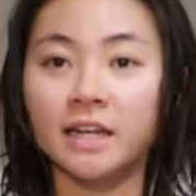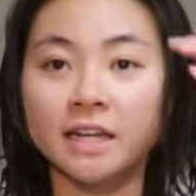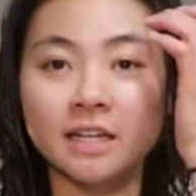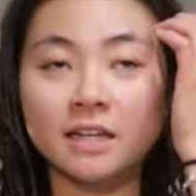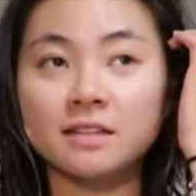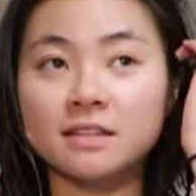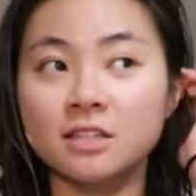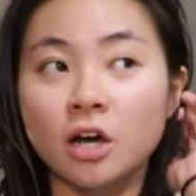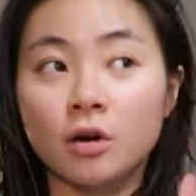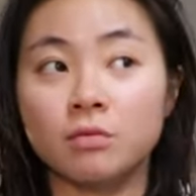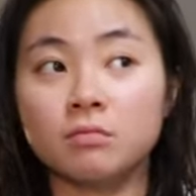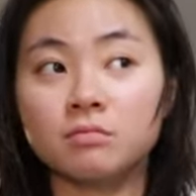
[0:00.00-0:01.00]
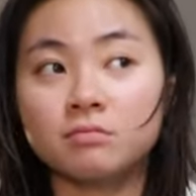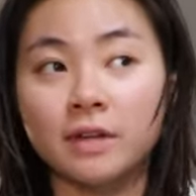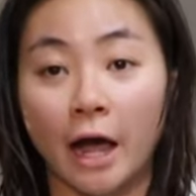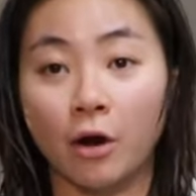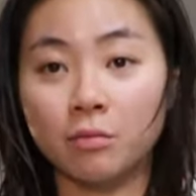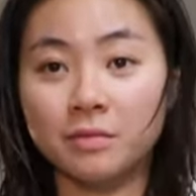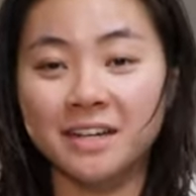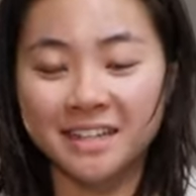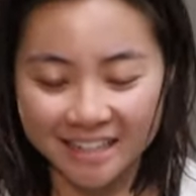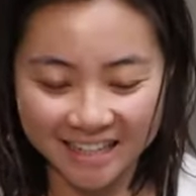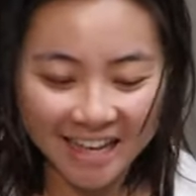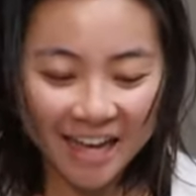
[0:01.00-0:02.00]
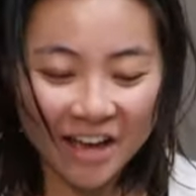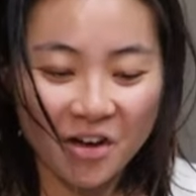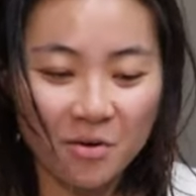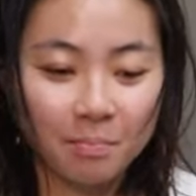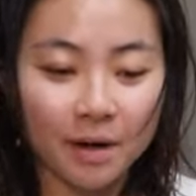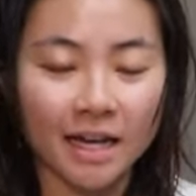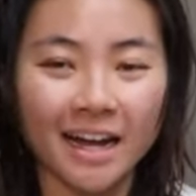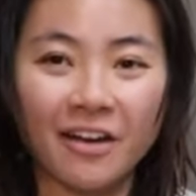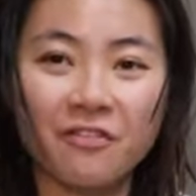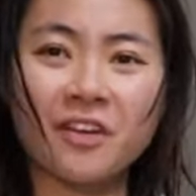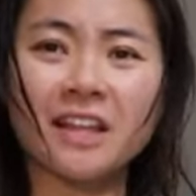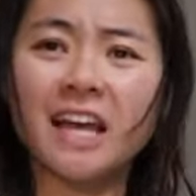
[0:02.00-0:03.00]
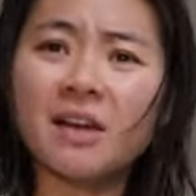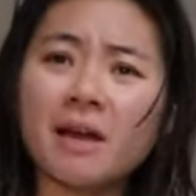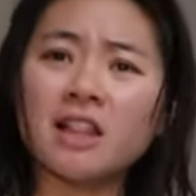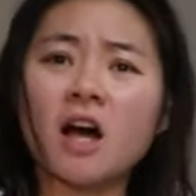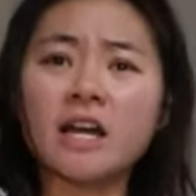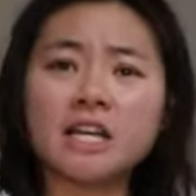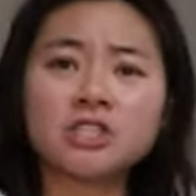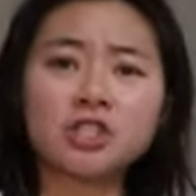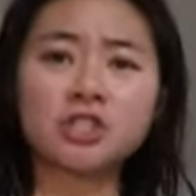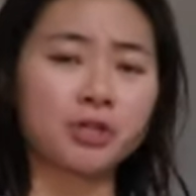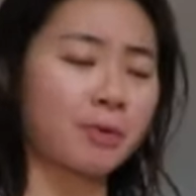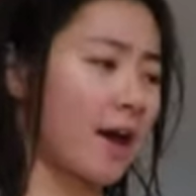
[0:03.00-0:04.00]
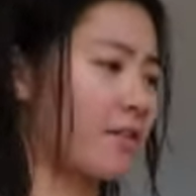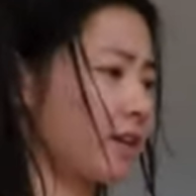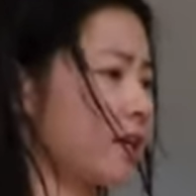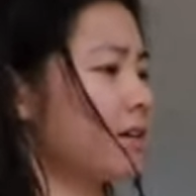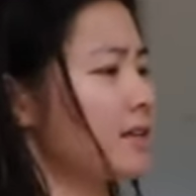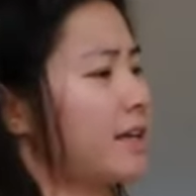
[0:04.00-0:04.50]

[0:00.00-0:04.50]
I need to go now. But I feel like my luggage is too heavy.